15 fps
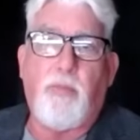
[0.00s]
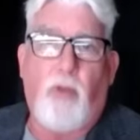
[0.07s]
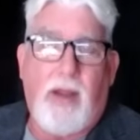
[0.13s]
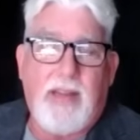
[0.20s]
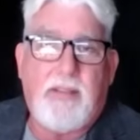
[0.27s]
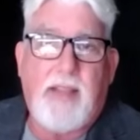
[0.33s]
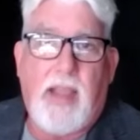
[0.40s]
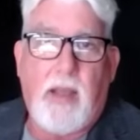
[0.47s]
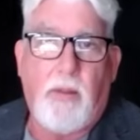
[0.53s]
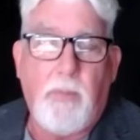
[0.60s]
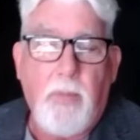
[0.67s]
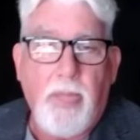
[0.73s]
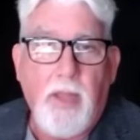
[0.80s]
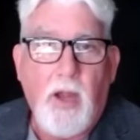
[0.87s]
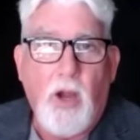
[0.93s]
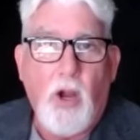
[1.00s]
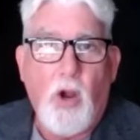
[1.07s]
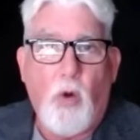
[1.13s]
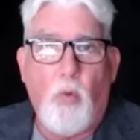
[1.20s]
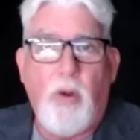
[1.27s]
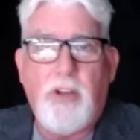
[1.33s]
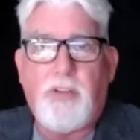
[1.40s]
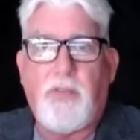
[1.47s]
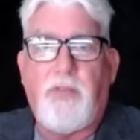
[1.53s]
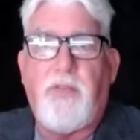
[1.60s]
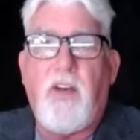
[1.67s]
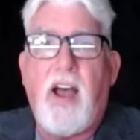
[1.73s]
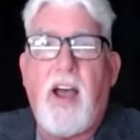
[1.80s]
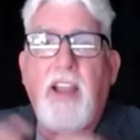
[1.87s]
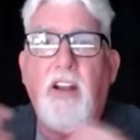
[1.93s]
breakdown, which
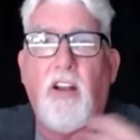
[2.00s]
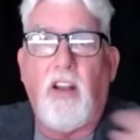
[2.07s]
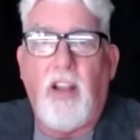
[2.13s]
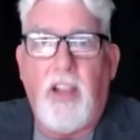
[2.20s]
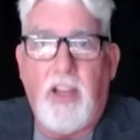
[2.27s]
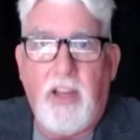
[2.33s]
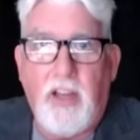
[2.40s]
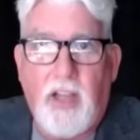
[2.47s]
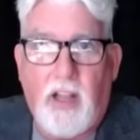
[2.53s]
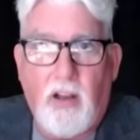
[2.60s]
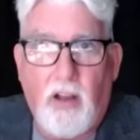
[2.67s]
finally,